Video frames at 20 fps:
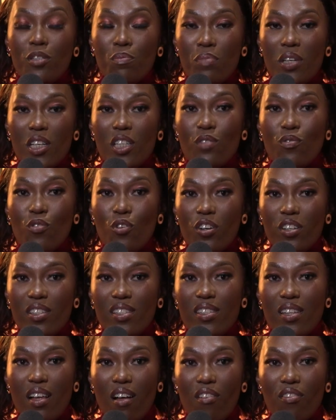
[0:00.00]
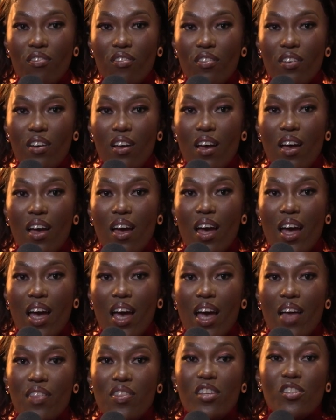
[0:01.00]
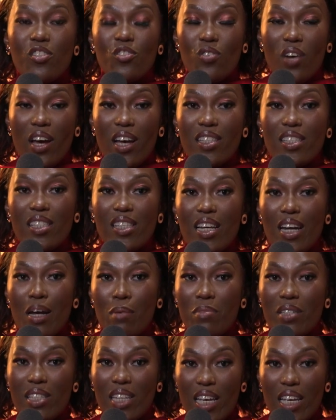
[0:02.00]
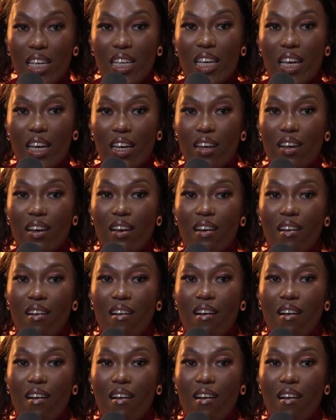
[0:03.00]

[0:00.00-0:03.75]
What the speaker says: speaks for itself, and the strides that I'm taking